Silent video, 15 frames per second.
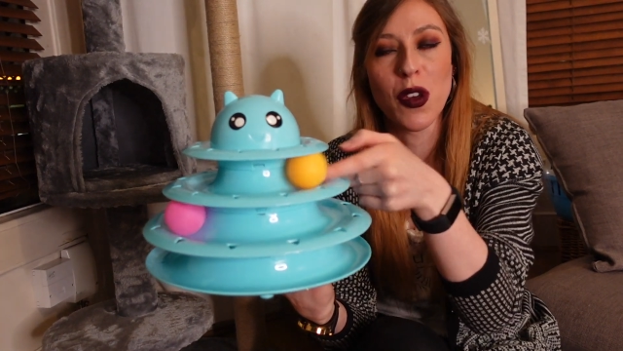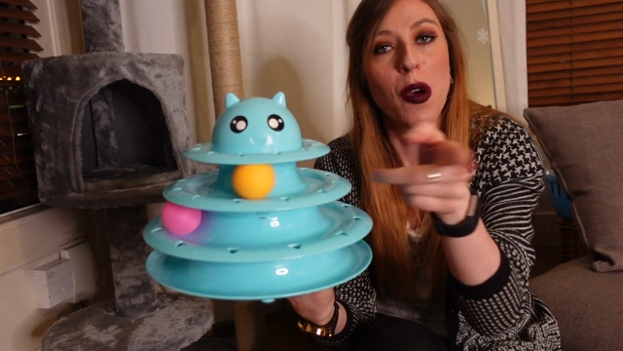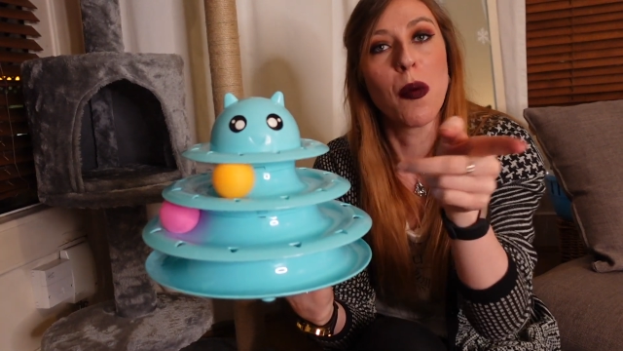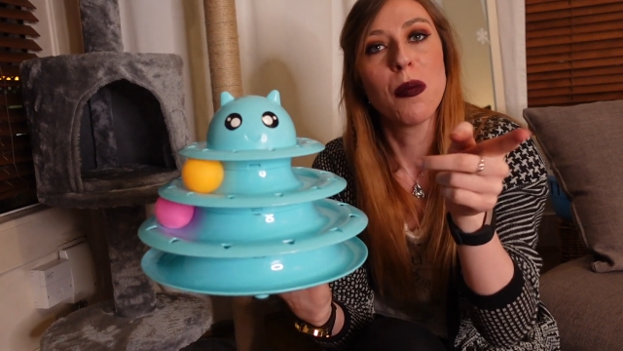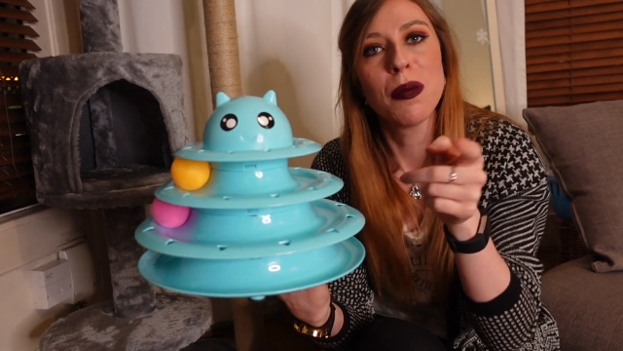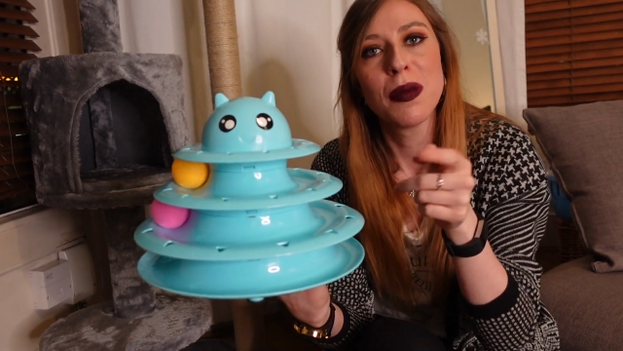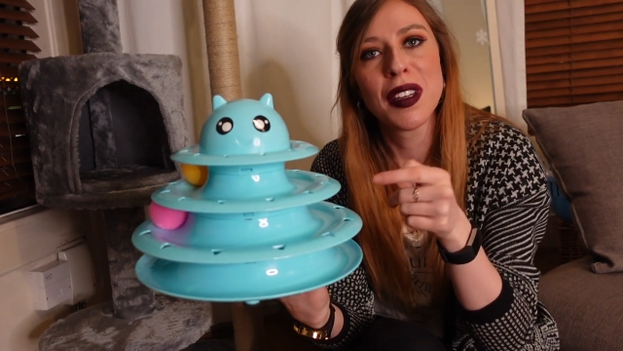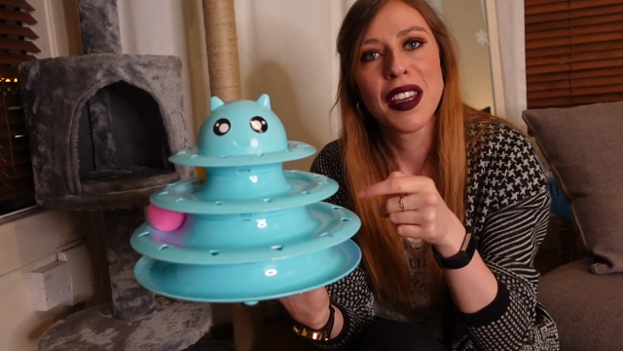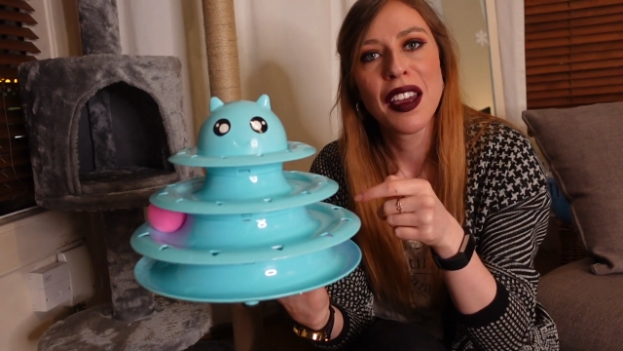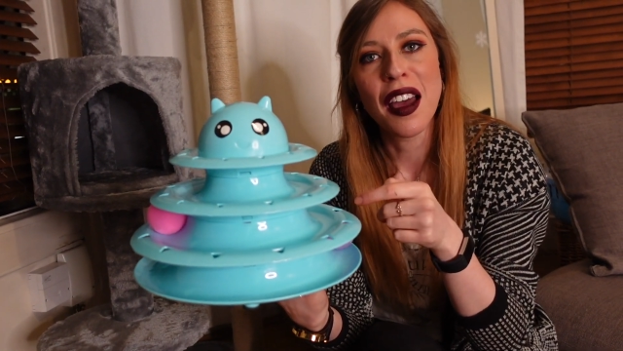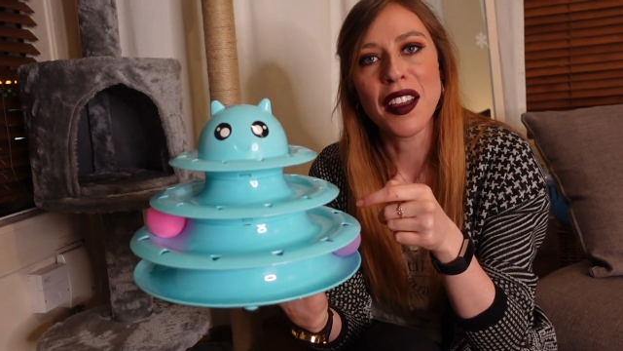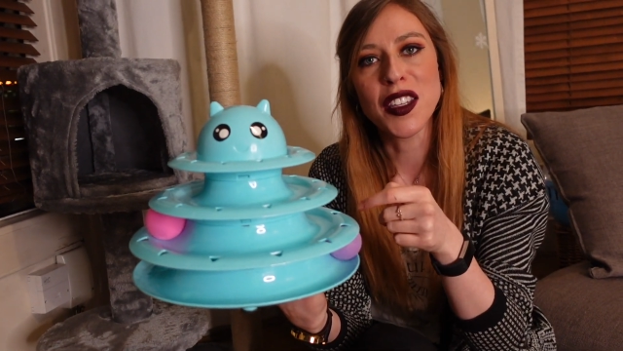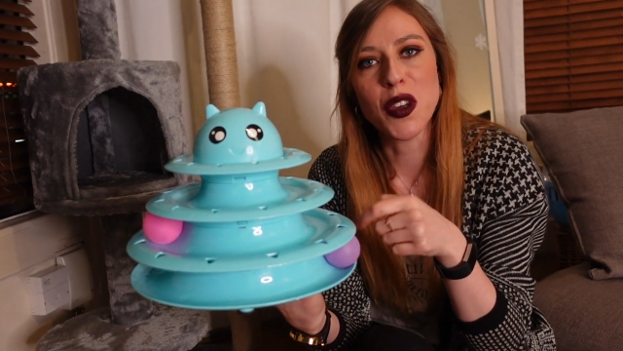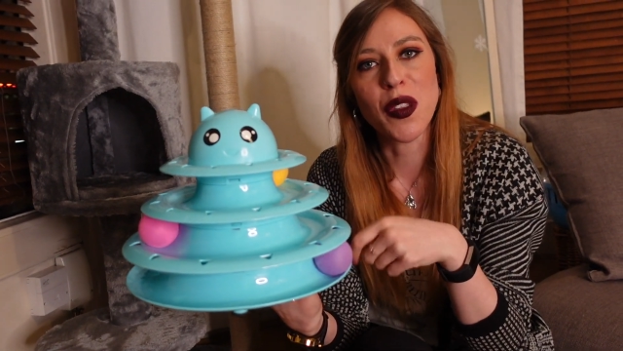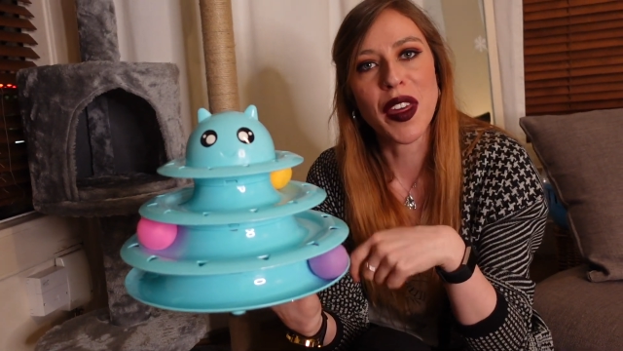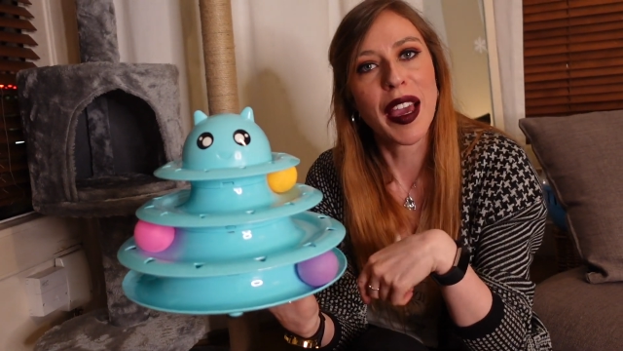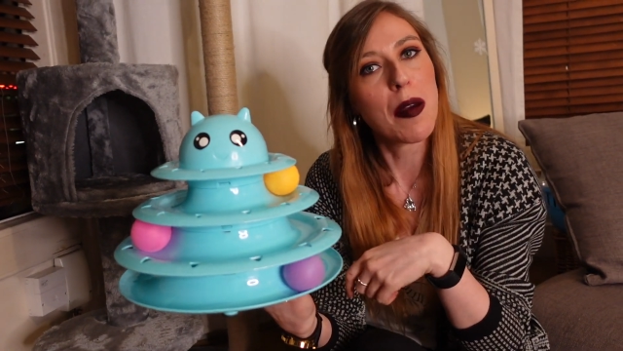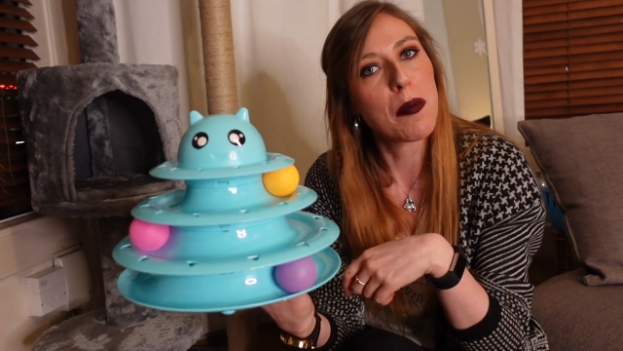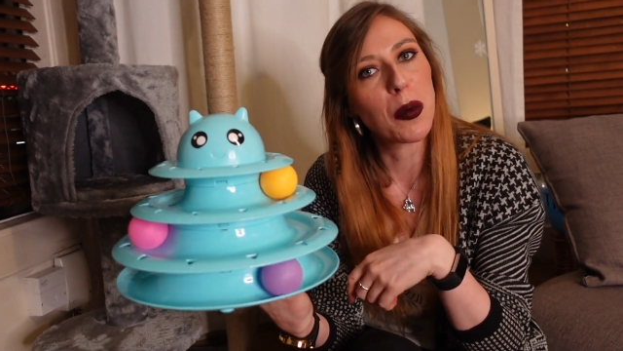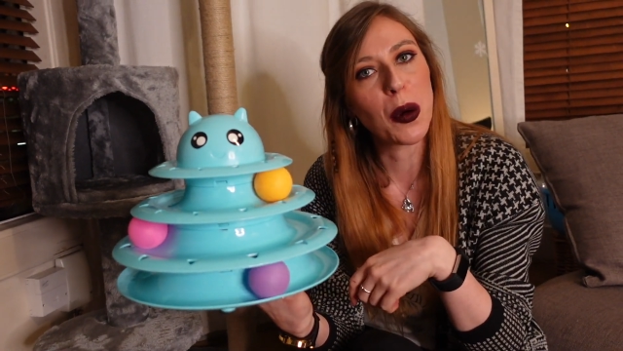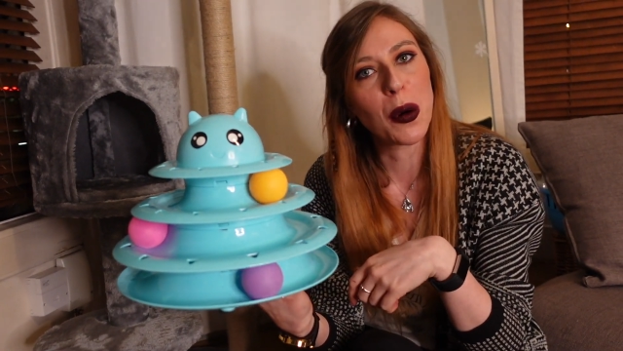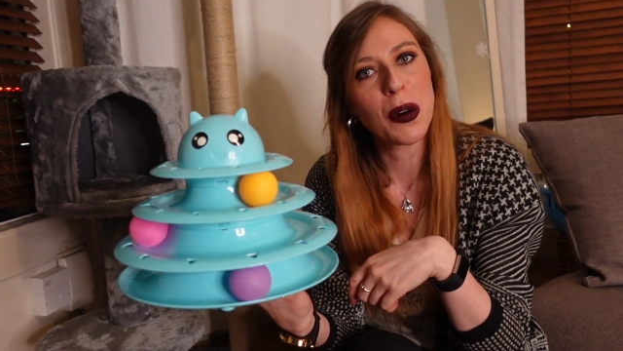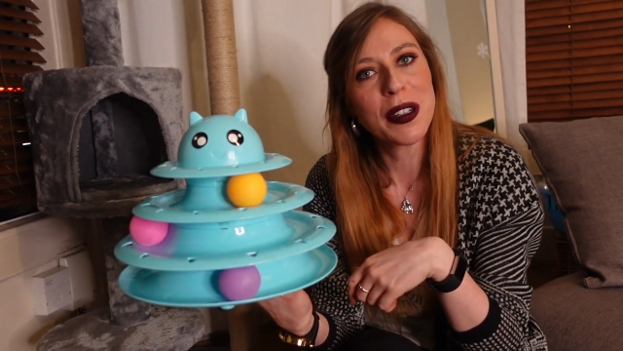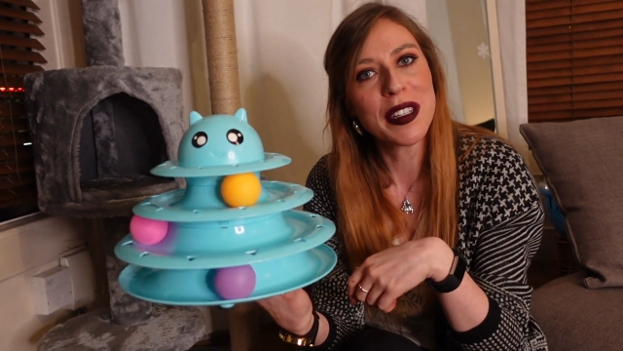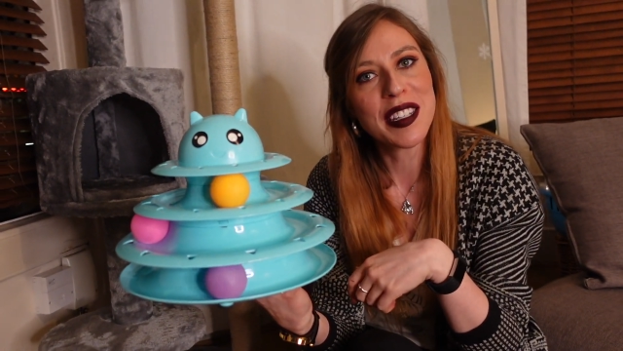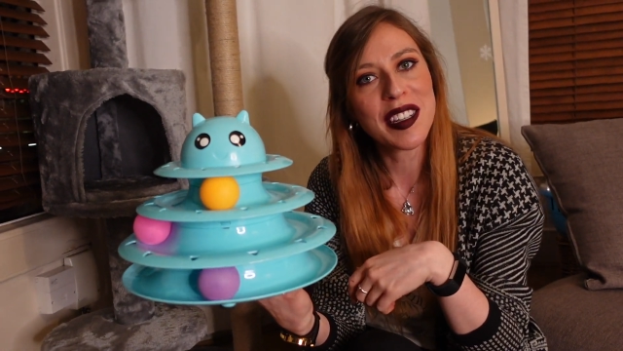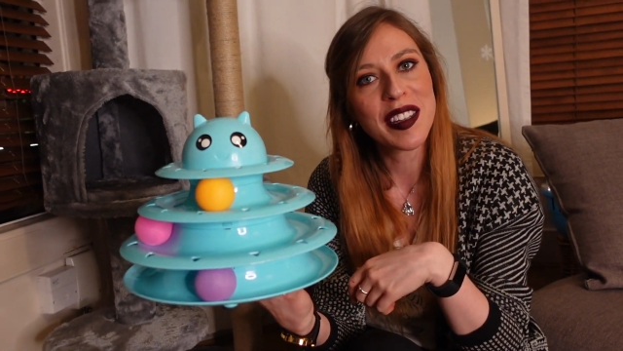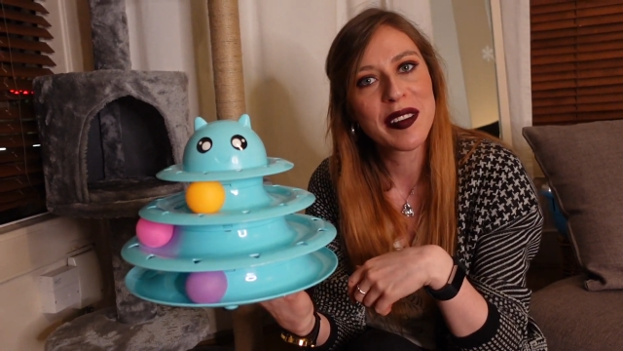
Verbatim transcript: them until they get bored.